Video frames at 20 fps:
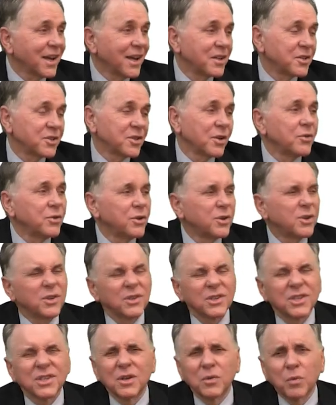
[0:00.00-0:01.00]
and so you
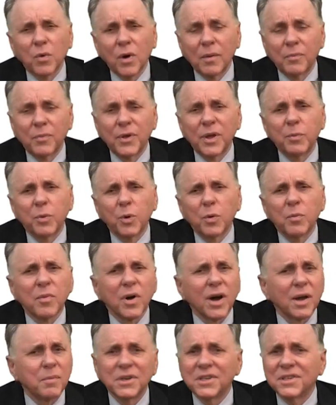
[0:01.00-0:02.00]
can see why people
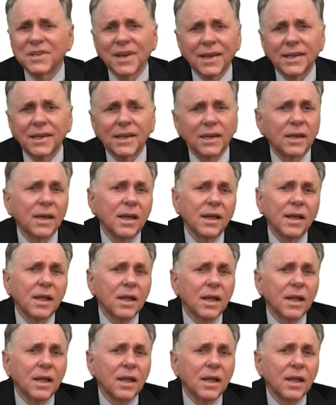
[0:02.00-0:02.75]
might be taking